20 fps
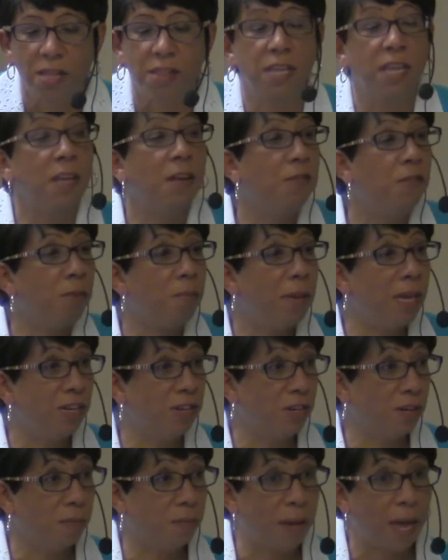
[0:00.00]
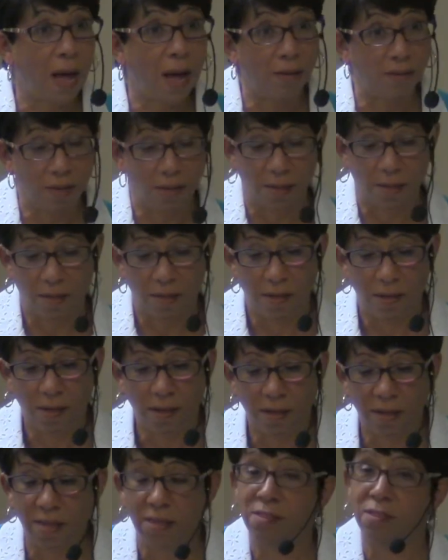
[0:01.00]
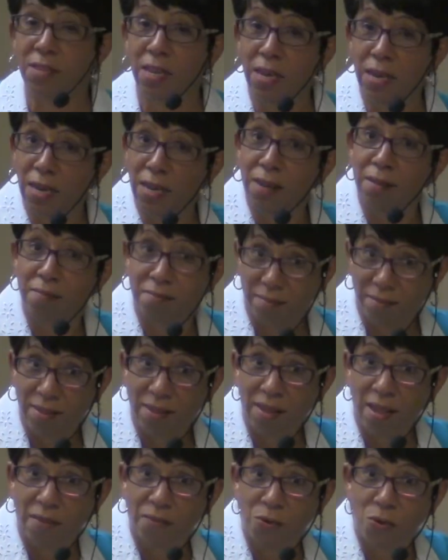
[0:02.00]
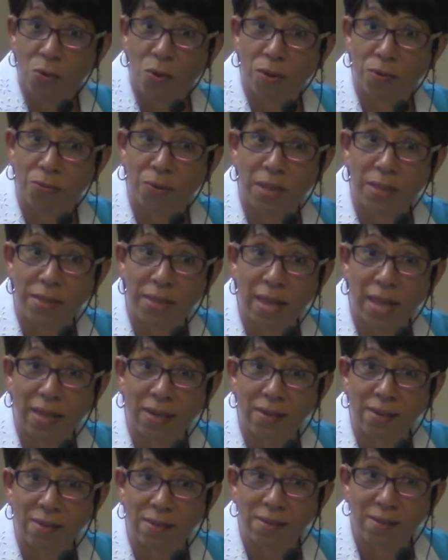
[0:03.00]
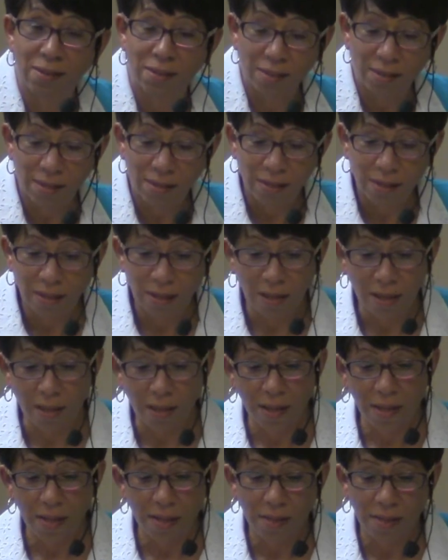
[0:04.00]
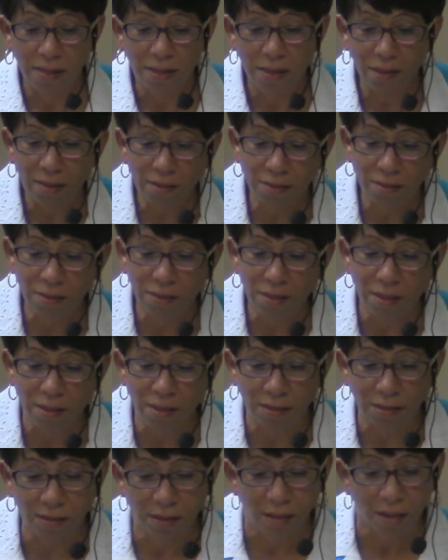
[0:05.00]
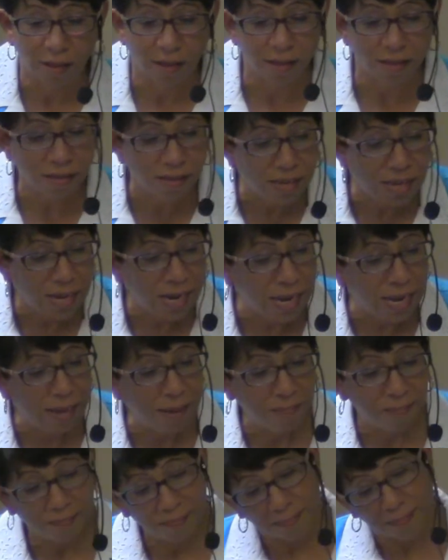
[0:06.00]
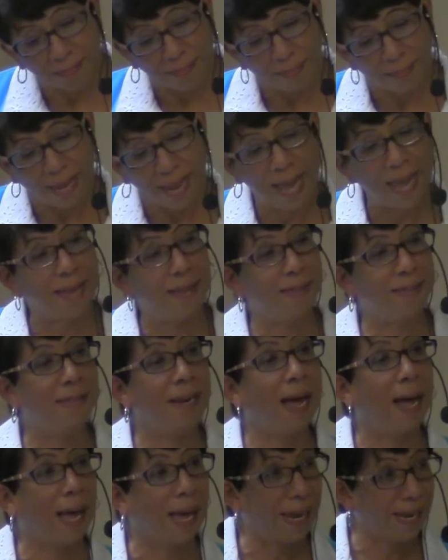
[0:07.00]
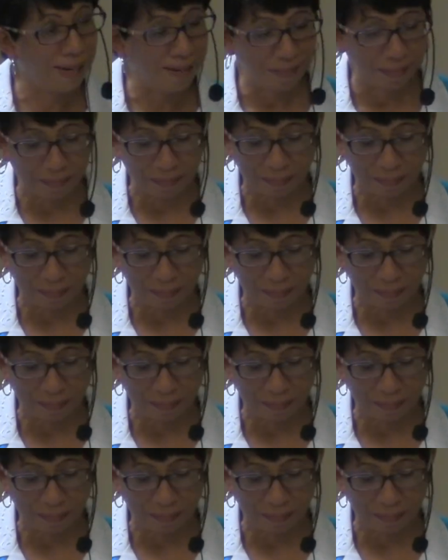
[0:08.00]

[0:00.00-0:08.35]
the information about Cassini, have you all read that? Cassini has died.